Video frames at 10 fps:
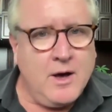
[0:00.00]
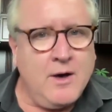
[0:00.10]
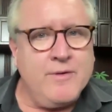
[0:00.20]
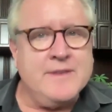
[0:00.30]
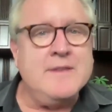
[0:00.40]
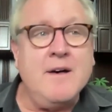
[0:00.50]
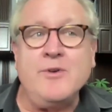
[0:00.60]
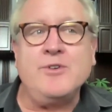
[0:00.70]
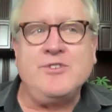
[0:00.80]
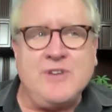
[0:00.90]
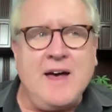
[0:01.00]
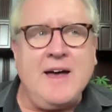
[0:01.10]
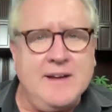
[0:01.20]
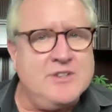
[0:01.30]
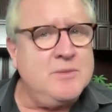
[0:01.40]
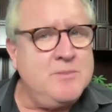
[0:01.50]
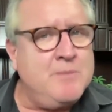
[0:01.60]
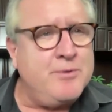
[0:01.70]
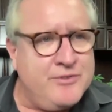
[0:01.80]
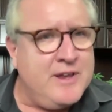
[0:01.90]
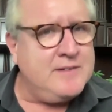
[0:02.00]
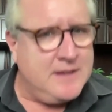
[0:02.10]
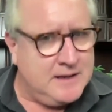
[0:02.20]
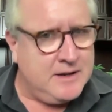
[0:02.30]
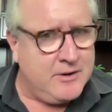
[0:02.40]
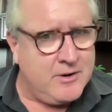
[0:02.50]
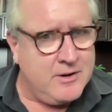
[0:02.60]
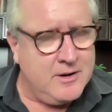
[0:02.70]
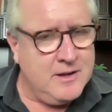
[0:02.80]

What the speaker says: of another side I should be presenting here.